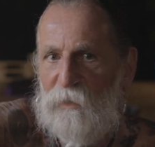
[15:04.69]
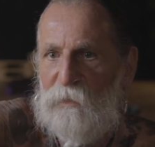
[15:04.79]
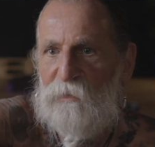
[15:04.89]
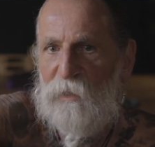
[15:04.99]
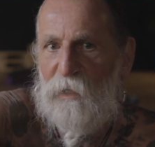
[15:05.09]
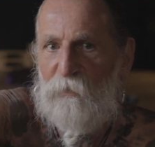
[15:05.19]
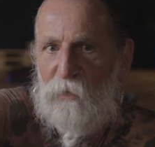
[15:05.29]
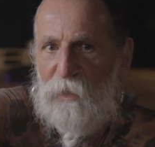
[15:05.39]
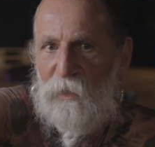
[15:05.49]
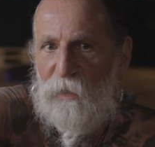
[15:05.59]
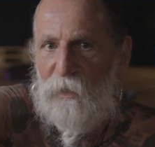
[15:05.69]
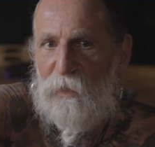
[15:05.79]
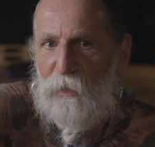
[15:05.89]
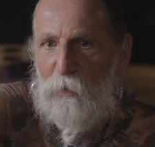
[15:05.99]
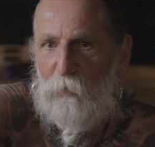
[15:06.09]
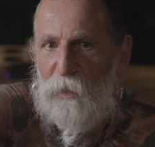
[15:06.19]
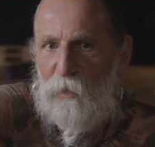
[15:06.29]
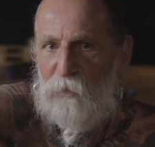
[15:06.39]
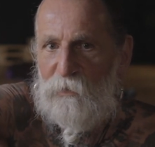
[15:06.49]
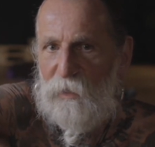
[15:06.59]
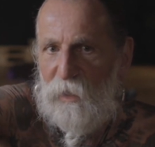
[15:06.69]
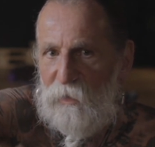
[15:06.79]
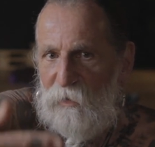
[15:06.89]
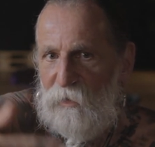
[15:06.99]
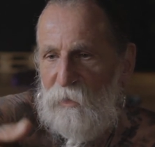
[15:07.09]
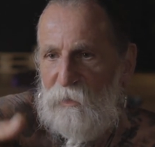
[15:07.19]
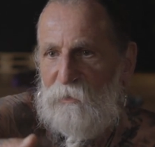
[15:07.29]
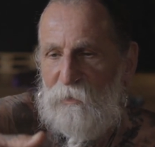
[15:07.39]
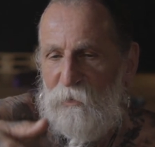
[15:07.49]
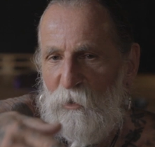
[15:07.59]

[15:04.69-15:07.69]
this life because death is